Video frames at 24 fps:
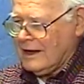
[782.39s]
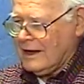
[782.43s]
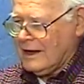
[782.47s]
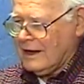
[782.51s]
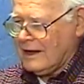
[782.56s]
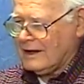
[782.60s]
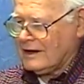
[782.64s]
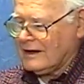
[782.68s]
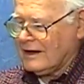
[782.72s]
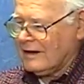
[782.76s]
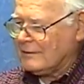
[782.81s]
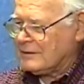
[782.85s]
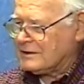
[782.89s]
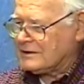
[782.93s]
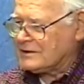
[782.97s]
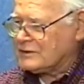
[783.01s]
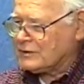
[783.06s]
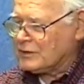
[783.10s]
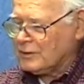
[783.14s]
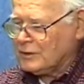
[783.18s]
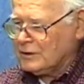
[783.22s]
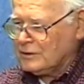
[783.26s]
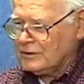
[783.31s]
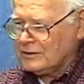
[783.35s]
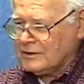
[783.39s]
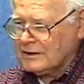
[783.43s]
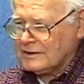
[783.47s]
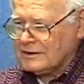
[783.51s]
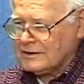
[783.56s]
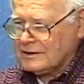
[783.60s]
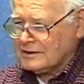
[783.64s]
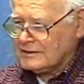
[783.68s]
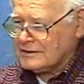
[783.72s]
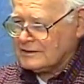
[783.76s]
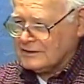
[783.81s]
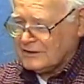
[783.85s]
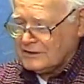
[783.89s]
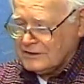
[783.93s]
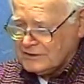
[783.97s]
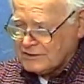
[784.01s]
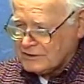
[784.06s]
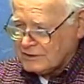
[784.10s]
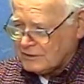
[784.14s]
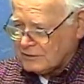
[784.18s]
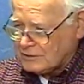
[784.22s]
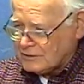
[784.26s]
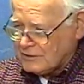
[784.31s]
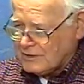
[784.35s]
And I was told that the city
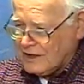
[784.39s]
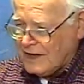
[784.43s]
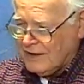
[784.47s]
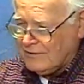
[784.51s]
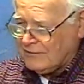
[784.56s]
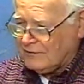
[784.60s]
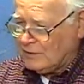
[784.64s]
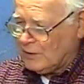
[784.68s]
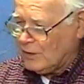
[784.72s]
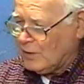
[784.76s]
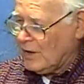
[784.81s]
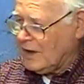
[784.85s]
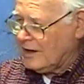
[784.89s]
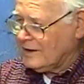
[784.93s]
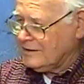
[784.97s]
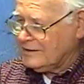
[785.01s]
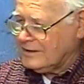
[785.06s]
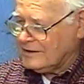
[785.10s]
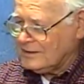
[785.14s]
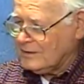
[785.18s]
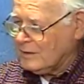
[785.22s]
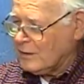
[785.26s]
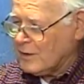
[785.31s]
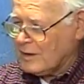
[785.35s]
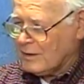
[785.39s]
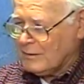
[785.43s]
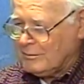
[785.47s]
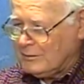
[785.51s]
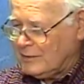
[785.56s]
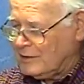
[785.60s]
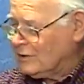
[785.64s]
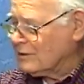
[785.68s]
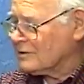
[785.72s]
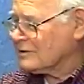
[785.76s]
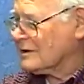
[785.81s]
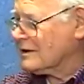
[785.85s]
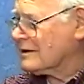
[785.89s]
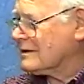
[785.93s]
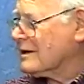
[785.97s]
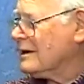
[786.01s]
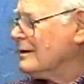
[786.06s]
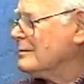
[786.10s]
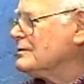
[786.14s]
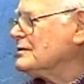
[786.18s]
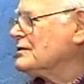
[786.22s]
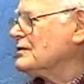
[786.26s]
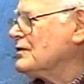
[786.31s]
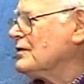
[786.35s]
children have no idea where milk
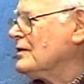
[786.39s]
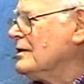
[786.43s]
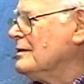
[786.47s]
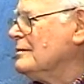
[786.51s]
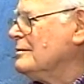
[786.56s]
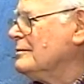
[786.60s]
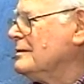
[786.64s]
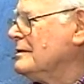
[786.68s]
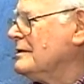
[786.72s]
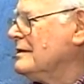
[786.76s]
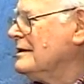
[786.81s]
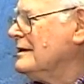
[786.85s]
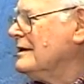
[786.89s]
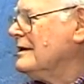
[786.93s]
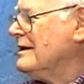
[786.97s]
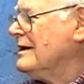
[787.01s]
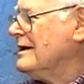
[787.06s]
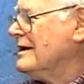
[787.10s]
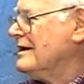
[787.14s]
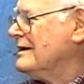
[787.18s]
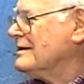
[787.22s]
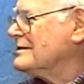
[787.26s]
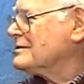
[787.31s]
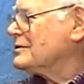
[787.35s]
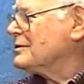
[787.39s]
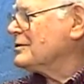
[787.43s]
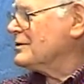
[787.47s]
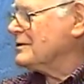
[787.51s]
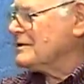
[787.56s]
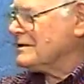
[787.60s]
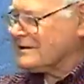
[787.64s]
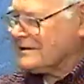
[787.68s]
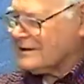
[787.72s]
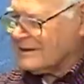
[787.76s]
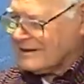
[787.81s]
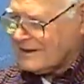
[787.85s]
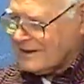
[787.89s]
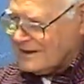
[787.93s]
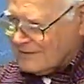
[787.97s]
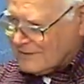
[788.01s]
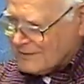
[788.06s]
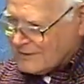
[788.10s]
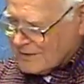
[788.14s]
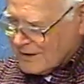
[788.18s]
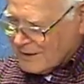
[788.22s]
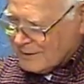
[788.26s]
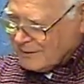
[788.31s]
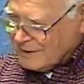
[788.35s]
comes from. So this is,
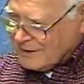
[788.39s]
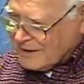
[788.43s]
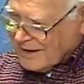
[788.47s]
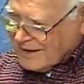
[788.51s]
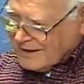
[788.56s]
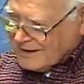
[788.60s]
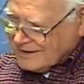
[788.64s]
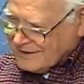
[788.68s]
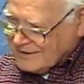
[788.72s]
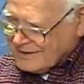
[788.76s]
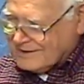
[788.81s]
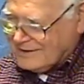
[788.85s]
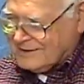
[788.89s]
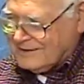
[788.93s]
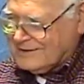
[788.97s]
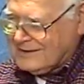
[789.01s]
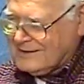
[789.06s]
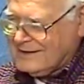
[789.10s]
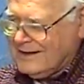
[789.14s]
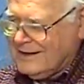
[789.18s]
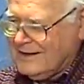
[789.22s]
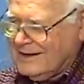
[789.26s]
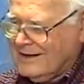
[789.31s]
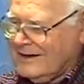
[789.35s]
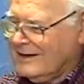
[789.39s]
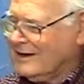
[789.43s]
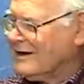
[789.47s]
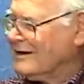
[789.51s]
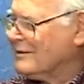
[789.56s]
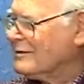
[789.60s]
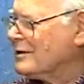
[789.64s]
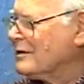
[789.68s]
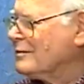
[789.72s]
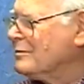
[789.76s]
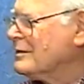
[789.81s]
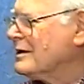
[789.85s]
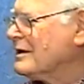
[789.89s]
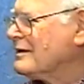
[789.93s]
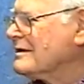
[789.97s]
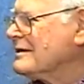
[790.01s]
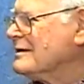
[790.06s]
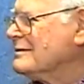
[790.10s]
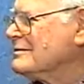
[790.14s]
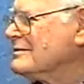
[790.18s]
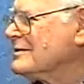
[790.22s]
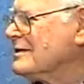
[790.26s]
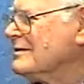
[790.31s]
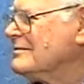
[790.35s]
gives them an idea where milk
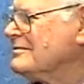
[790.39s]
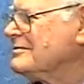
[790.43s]
comes from.